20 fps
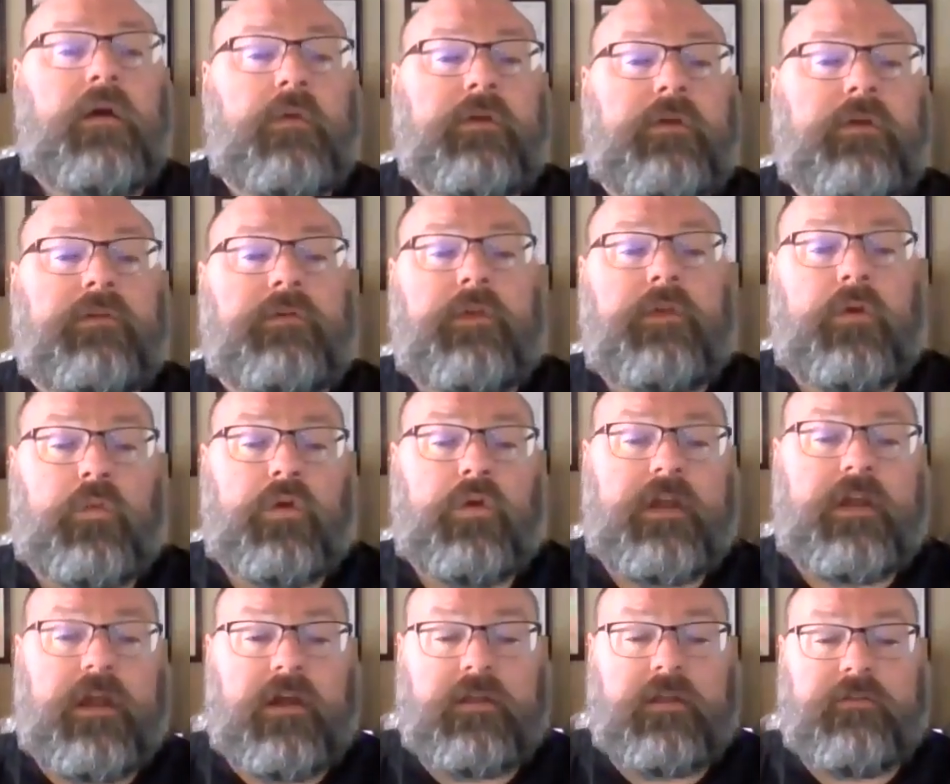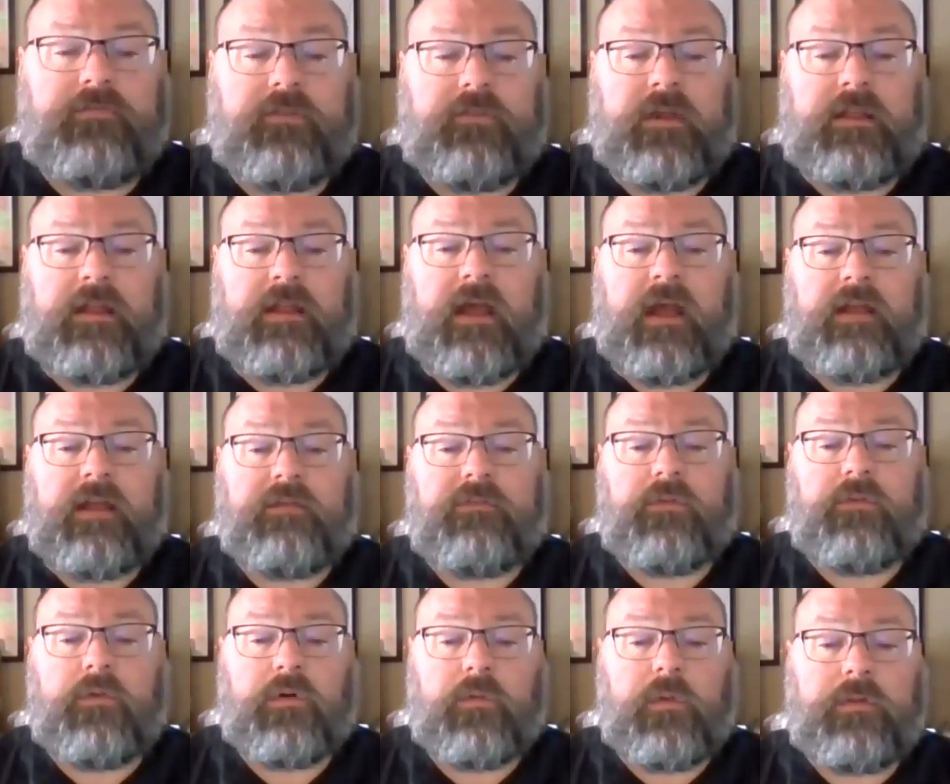Whether they're working on the front
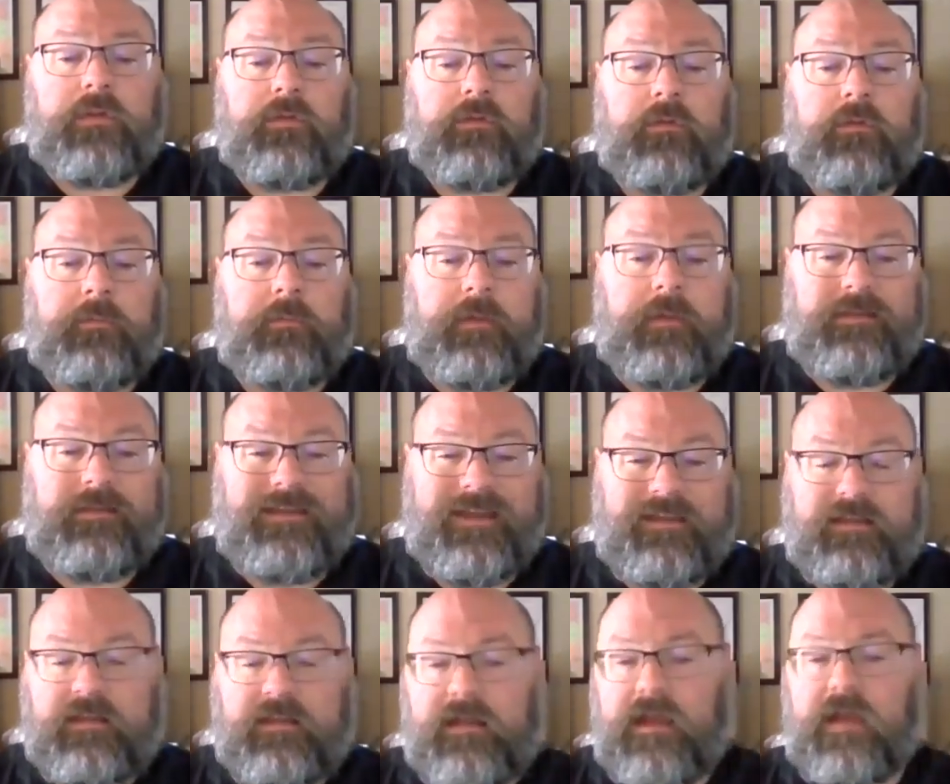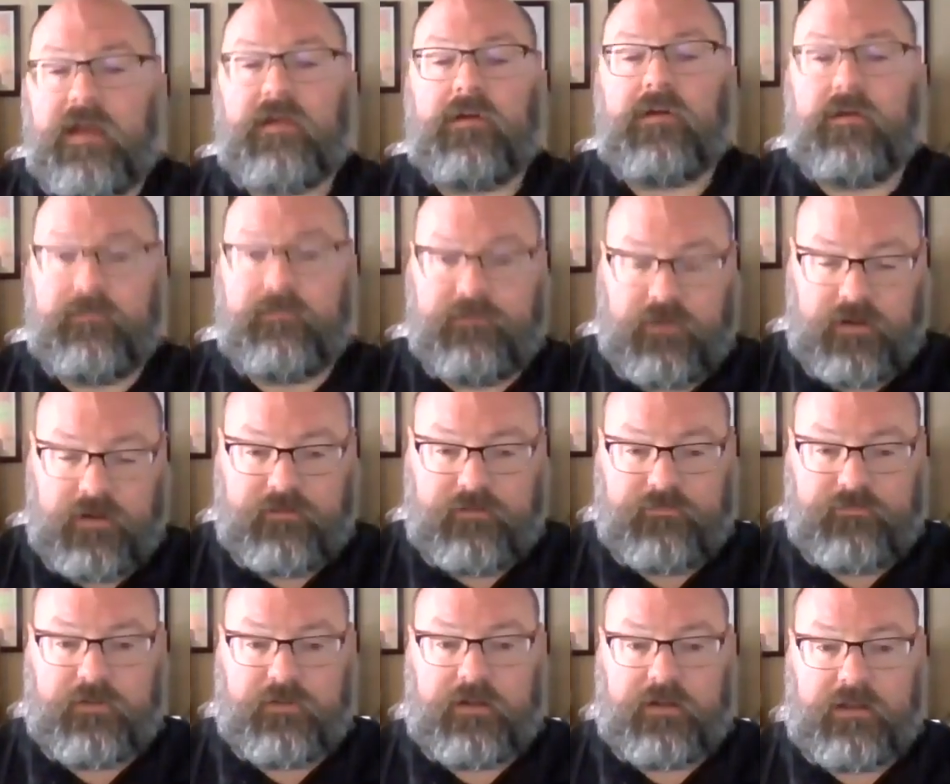lines or whether they're being taken care of on
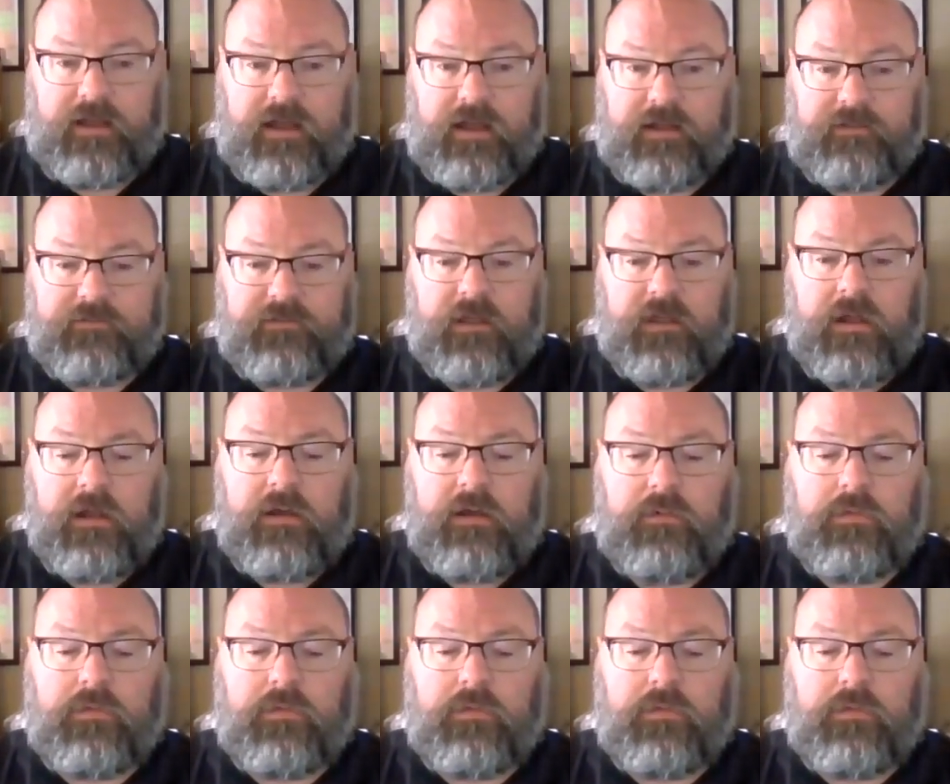the front lines,